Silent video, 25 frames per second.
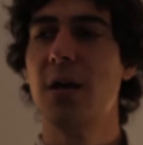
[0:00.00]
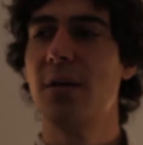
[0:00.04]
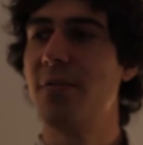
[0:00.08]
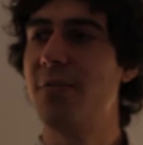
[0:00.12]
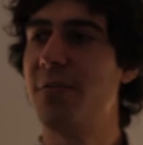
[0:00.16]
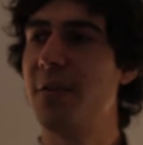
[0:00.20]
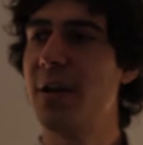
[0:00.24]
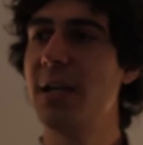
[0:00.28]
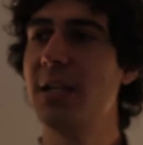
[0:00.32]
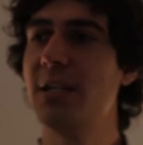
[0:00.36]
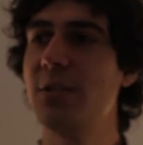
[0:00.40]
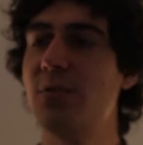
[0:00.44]

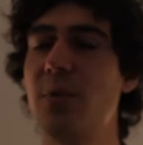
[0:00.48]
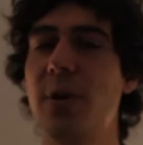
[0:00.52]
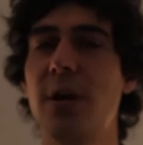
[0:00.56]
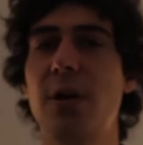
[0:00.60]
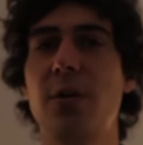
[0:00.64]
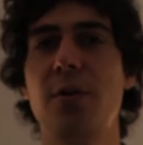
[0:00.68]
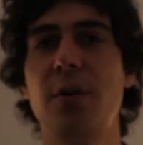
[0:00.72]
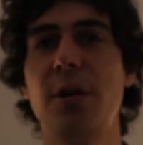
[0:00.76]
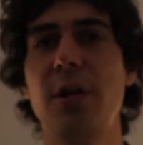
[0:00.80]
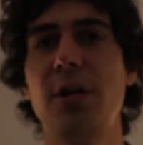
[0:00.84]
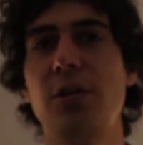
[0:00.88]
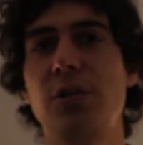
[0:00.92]
face
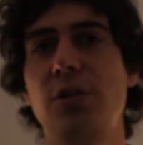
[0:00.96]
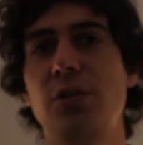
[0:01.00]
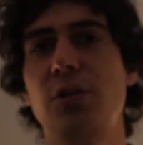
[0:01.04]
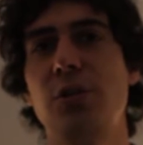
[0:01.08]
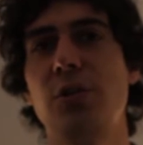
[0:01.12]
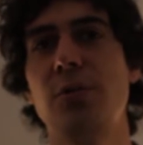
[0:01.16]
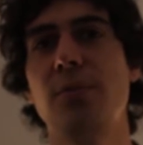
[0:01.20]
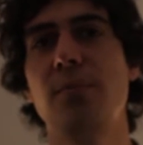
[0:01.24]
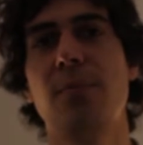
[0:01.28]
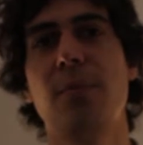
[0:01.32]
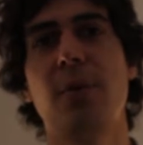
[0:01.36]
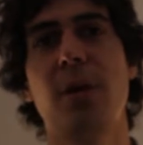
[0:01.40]

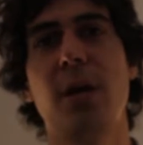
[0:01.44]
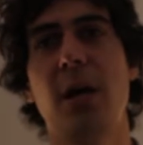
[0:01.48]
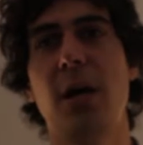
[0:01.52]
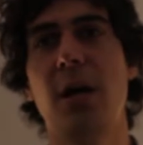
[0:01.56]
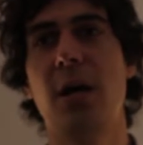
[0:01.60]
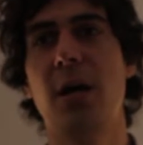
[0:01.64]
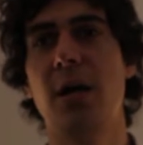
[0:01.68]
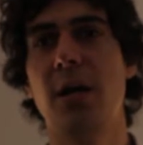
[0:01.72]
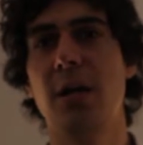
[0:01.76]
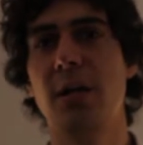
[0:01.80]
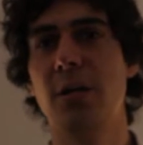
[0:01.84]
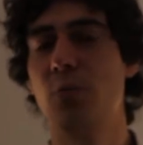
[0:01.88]
recognition.
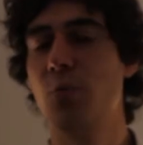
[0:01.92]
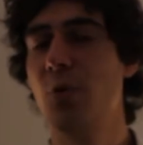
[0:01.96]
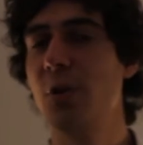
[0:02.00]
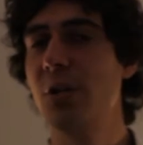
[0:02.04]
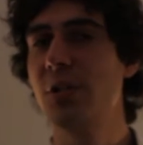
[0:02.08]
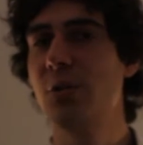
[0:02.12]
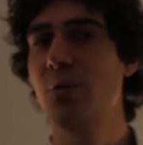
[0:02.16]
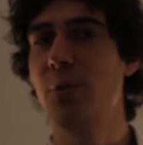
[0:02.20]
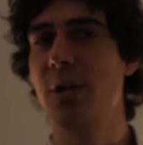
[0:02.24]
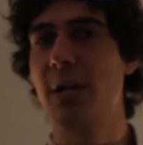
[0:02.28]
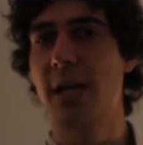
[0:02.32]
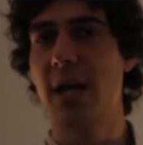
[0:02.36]
Uh, it
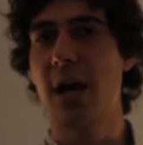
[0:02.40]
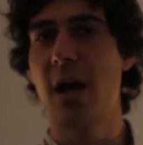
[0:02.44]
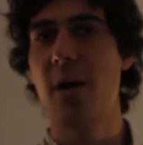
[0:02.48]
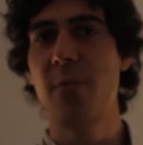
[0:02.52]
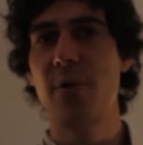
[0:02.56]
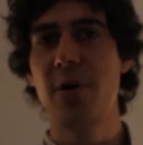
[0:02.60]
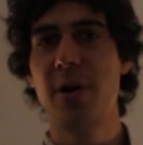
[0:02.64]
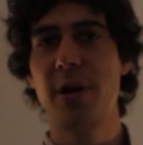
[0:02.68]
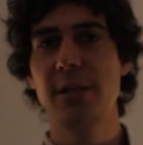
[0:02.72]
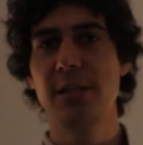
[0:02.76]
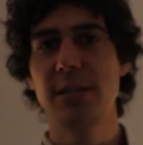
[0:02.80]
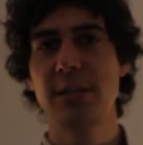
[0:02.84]
works with
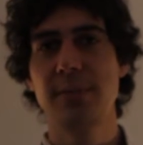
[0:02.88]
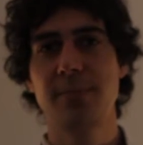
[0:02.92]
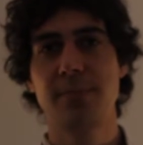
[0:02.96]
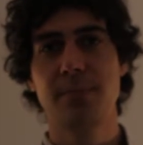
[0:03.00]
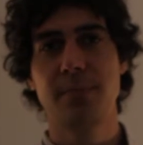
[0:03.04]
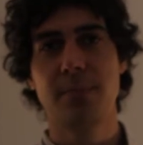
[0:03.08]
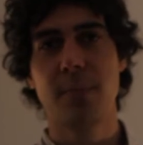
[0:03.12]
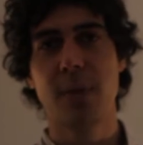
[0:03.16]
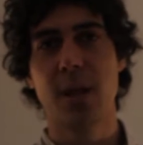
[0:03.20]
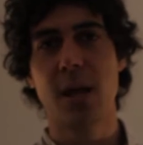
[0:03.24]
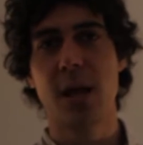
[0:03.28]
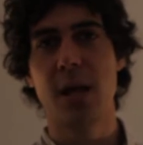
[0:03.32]
cameras
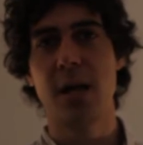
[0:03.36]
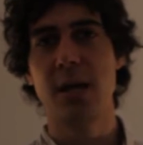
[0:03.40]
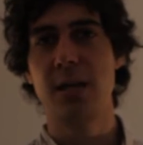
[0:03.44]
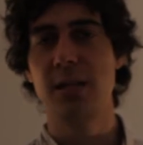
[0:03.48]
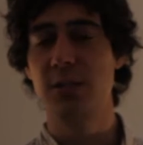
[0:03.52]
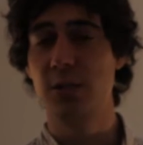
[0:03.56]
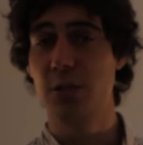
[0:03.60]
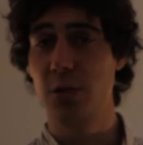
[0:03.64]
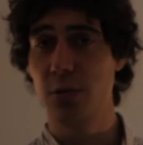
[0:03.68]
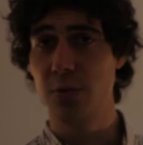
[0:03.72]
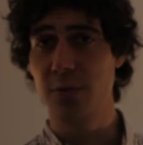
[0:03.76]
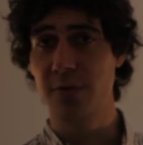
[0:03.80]
and
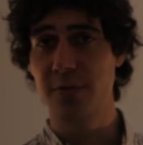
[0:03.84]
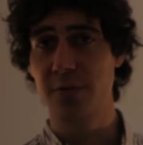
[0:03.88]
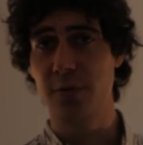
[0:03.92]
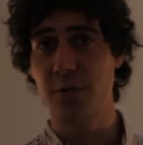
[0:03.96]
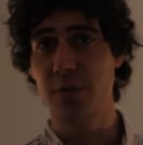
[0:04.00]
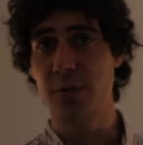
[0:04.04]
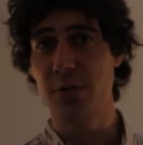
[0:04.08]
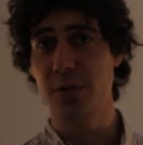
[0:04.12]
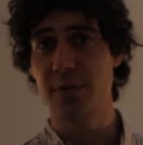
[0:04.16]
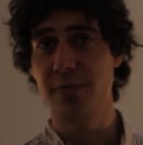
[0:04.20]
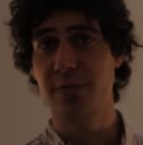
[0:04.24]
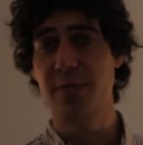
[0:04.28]
is used
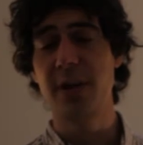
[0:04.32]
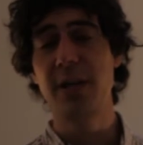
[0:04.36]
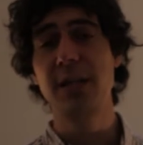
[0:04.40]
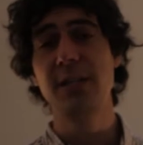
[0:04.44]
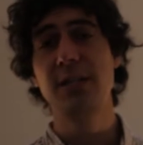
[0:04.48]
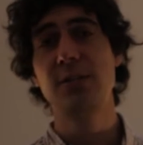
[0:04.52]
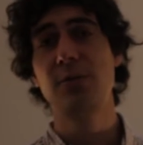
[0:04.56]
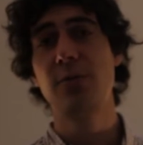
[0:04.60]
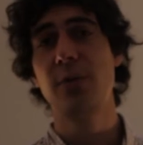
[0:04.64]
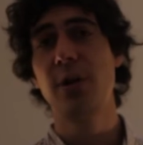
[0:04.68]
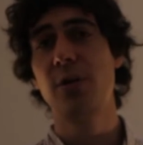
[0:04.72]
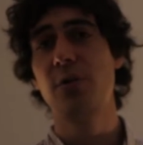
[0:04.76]
for
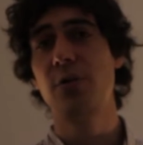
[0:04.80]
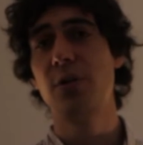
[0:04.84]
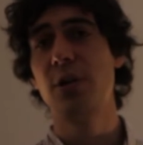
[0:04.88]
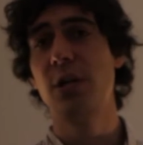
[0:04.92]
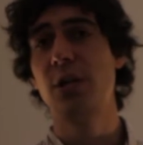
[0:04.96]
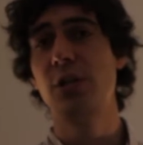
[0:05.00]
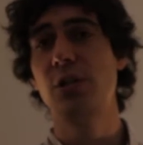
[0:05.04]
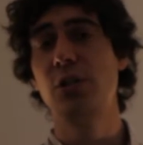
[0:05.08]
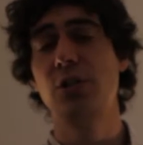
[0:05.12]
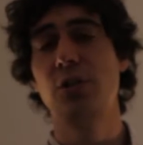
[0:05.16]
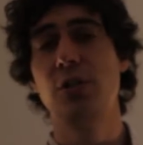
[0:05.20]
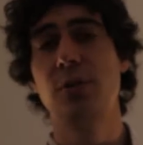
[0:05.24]
face
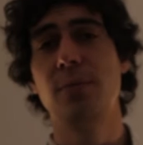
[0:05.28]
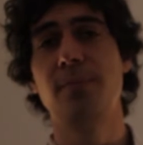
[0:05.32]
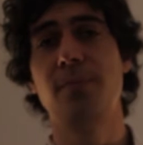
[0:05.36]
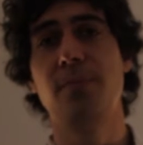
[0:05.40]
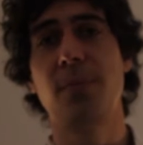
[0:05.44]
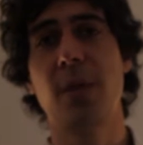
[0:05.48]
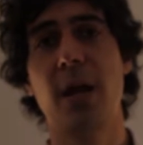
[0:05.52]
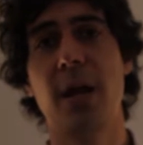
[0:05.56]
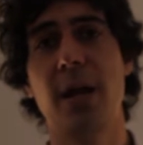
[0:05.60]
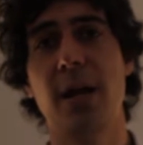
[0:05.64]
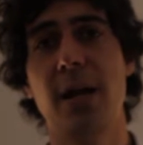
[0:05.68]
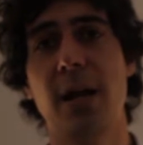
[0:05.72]

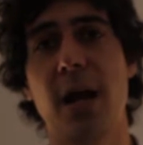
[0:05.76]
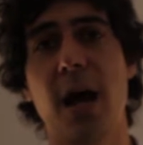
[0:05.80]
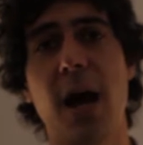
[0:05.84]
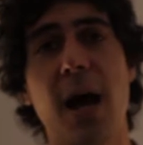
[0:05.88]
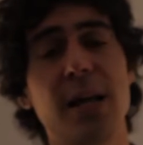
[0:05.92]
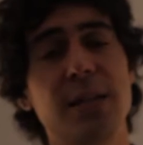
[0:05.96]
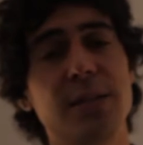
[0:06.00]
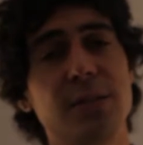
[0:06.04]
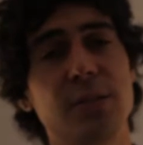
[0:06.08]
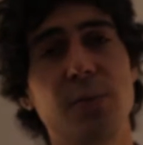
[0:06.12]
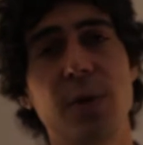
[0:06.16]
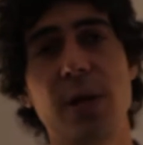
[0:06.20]
recognition and
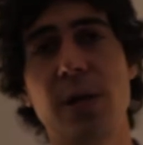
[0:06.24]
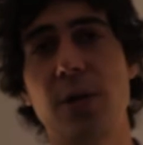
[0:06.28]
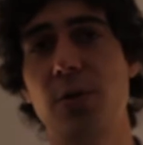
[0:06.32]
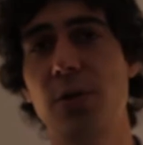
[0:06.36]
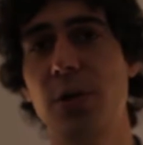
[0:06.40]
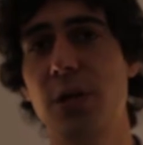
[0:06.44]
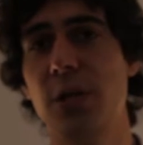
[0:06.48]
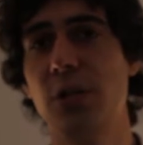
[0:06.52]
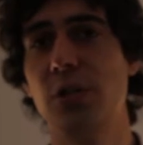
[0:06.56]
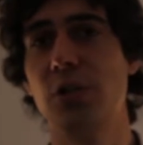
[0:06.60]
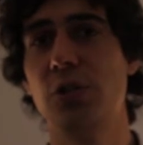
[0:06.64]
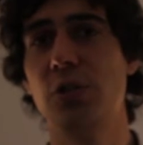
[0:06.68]
hands
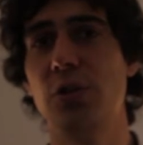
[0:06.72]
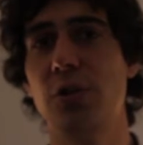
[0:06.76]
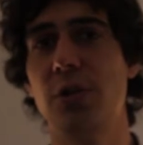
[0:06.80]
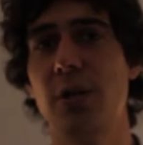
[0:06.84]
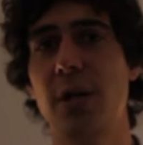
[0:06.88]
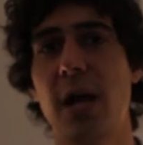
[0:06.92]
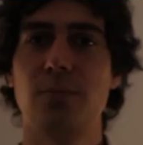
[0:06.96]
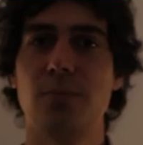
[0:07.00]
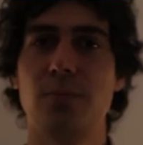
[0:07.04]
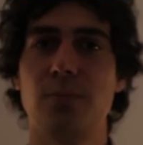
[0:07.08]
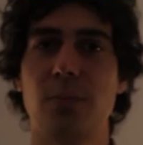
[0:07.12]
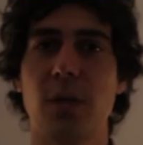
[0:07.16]
recognition.